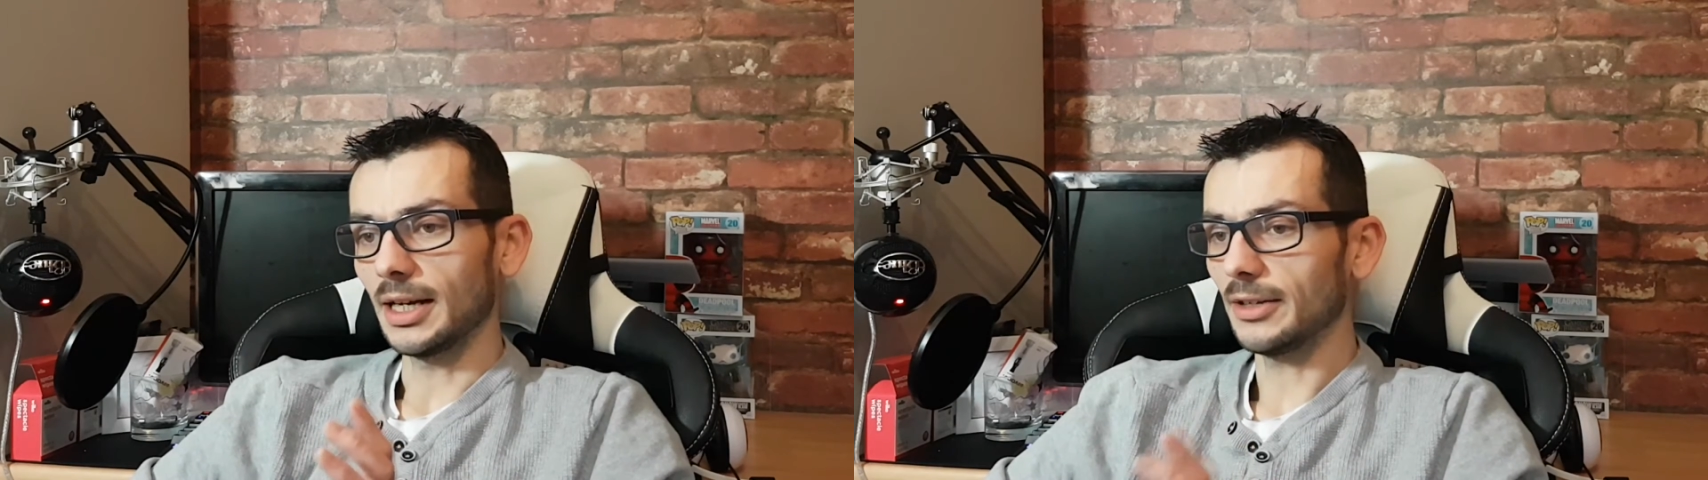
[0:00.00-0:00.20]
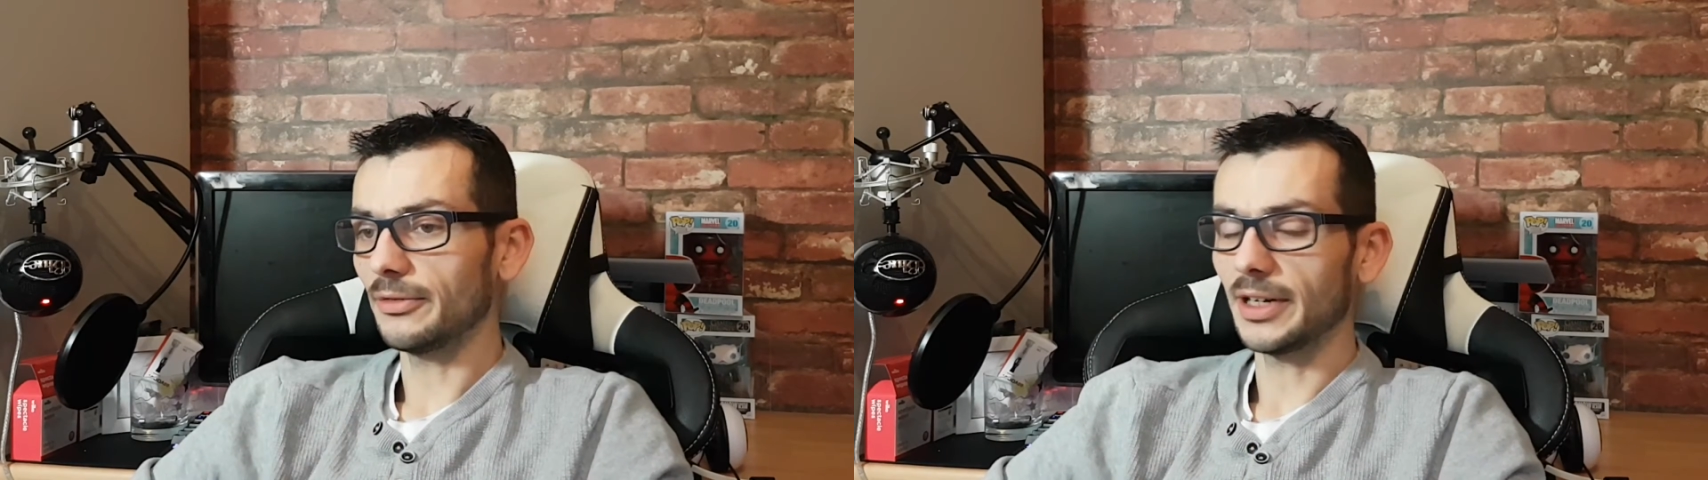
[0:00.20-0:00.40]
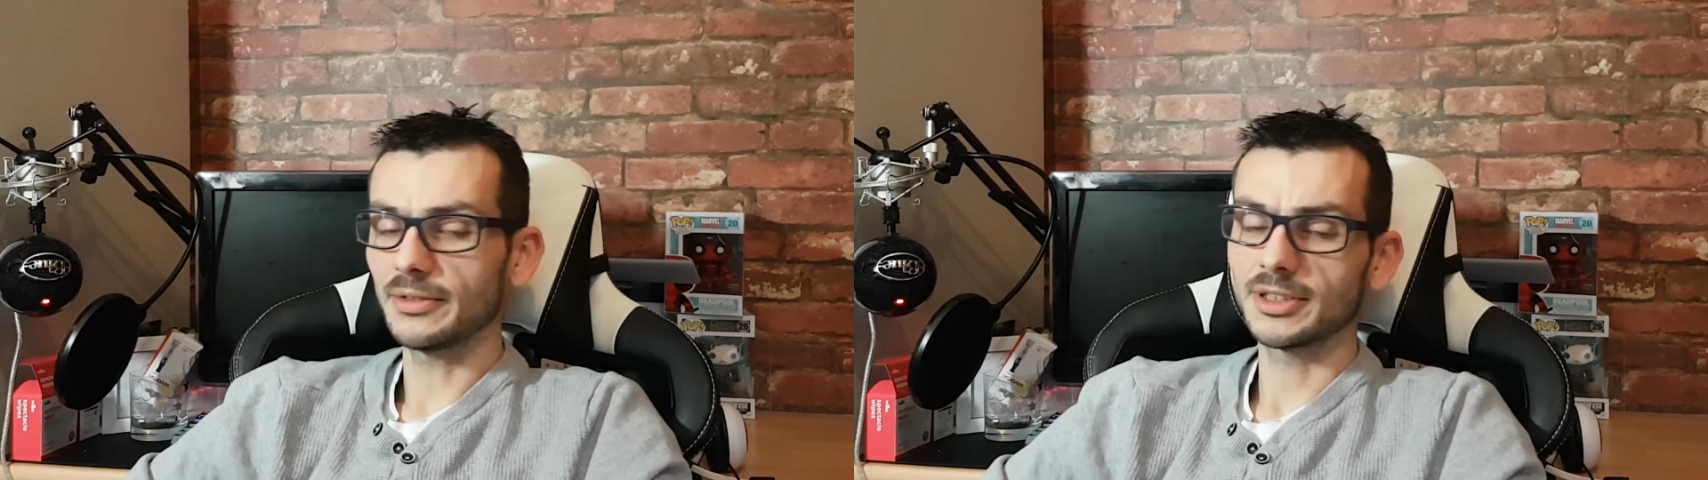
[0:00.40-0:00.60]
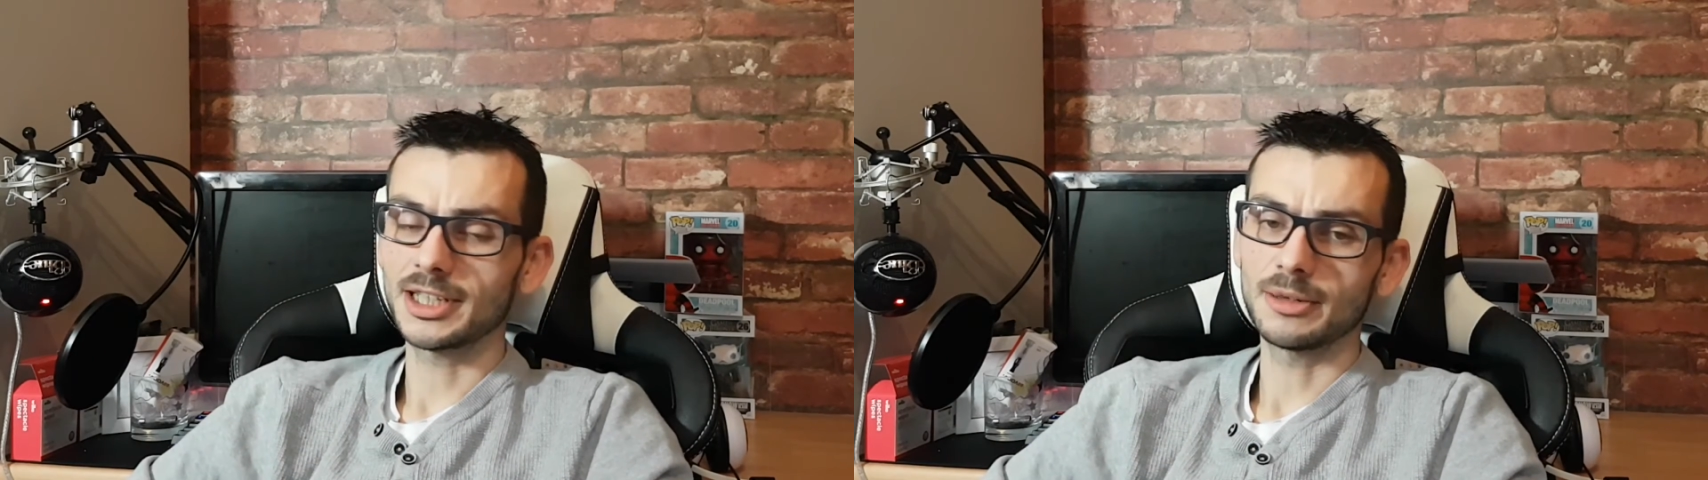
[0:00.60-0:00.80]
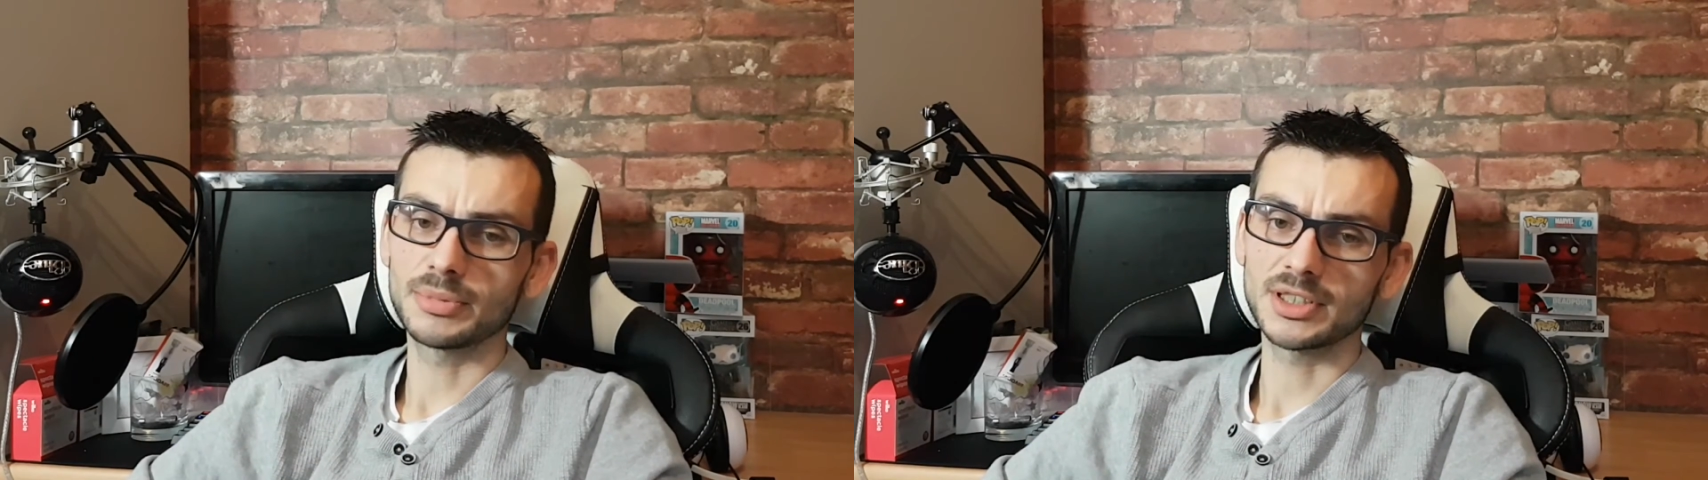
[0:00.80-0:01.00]
add 5 to
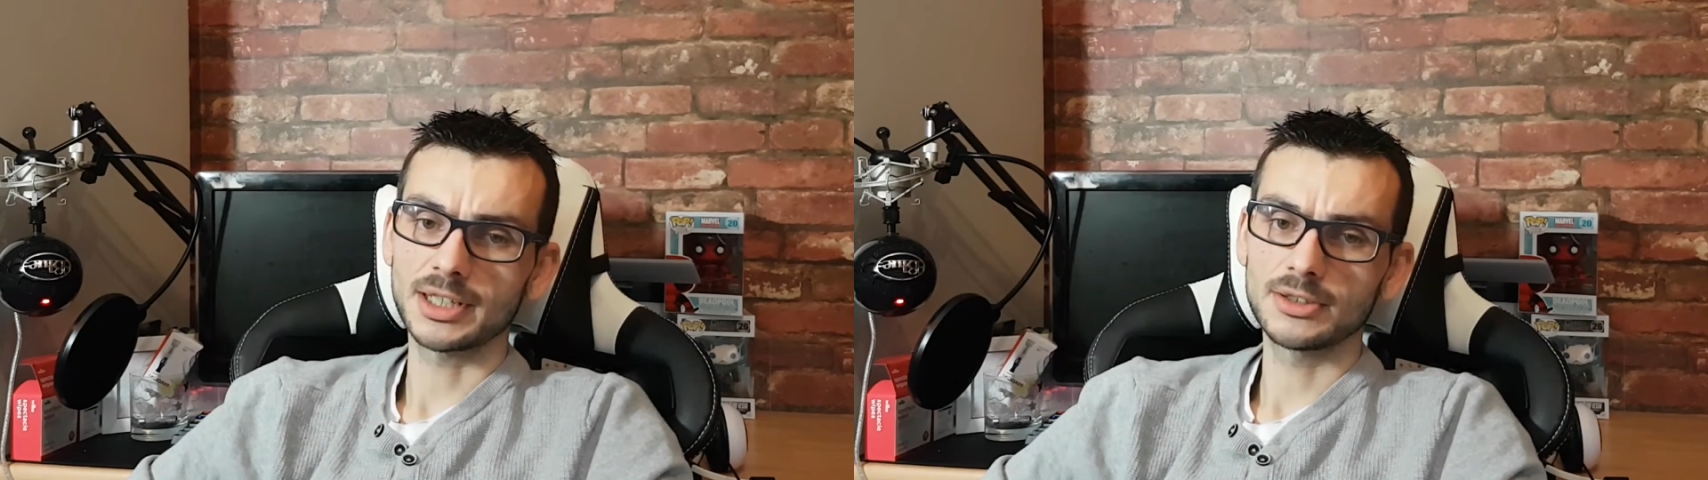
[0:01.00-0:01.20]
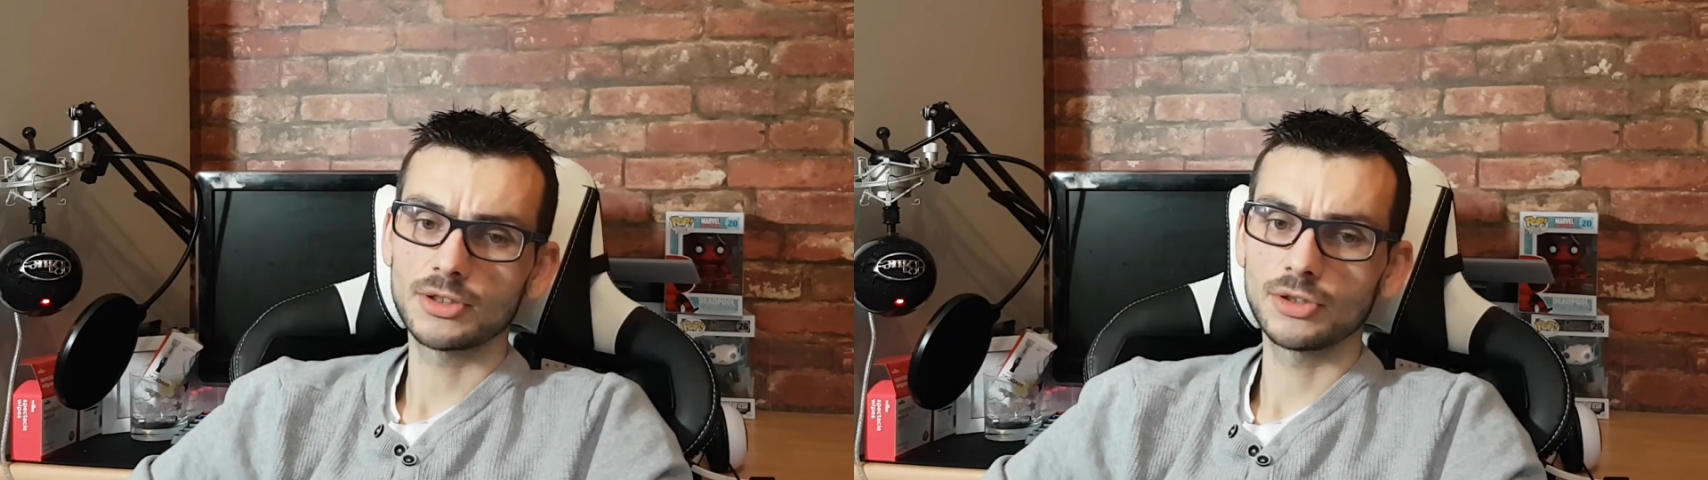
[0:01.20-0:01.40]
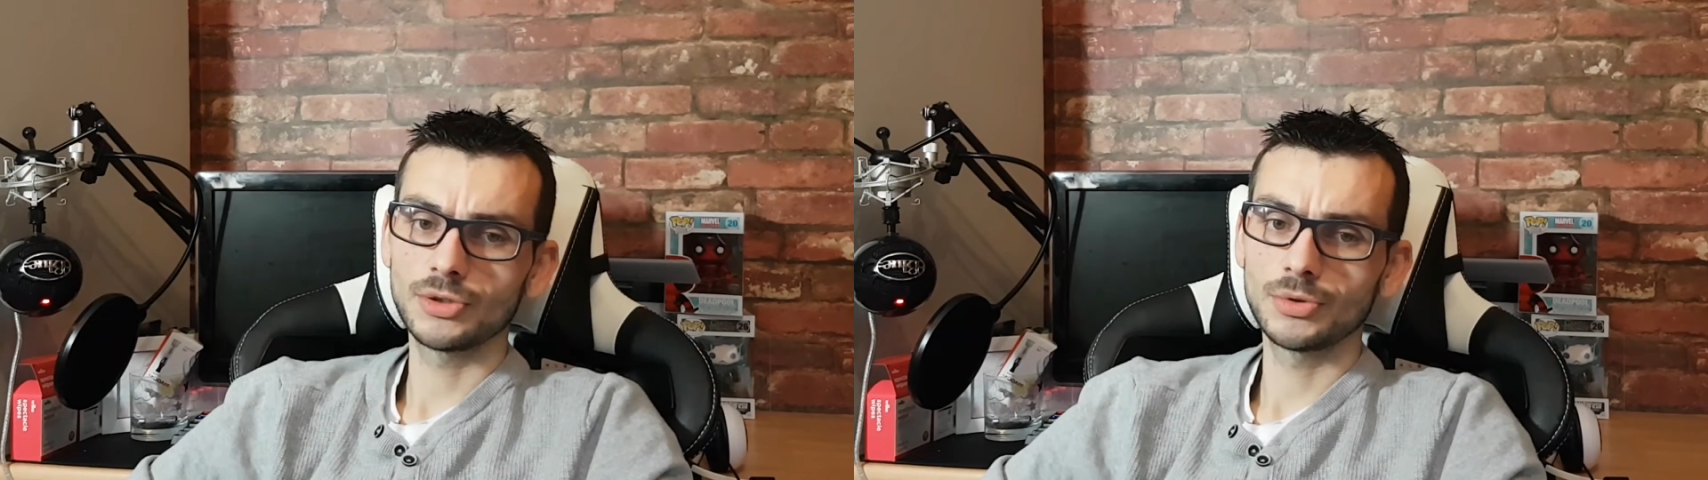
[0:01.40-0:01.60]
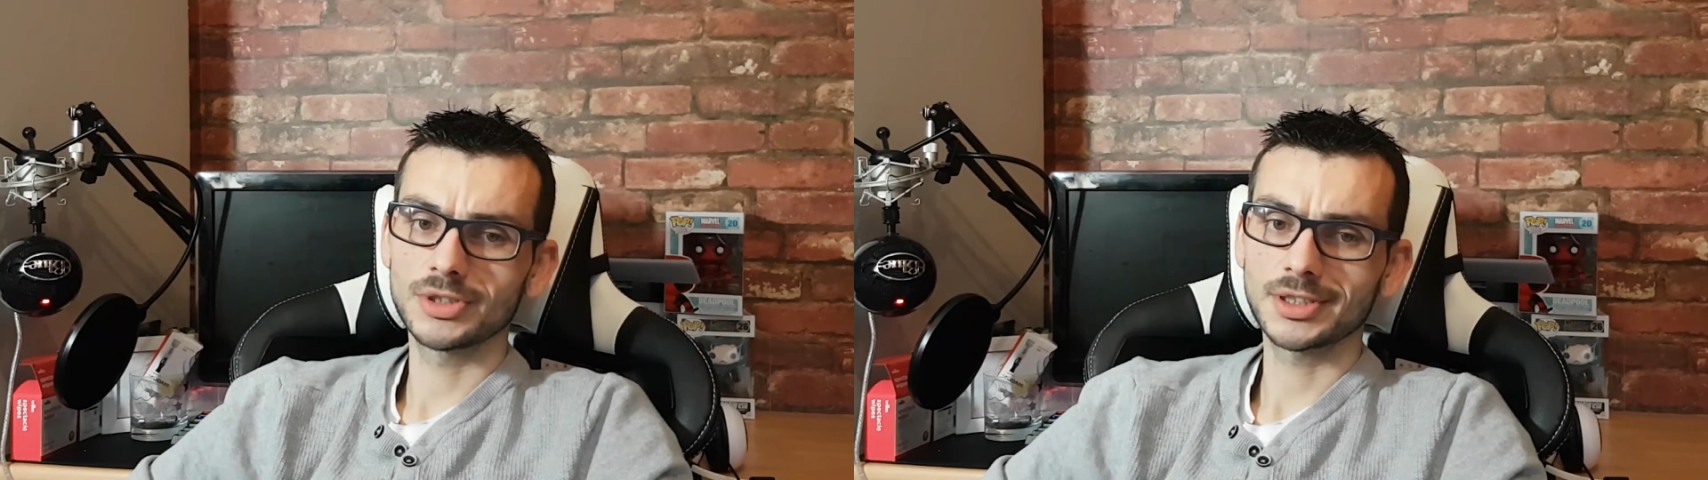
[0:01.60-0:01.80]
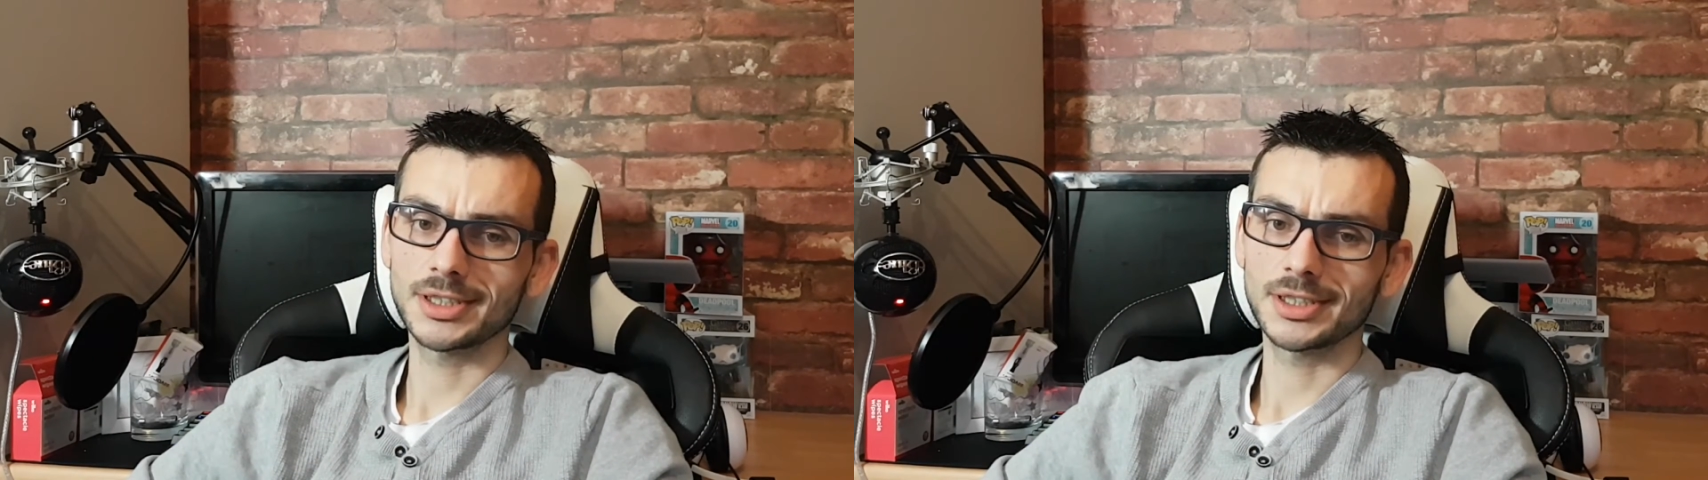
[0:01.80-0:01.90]
10% to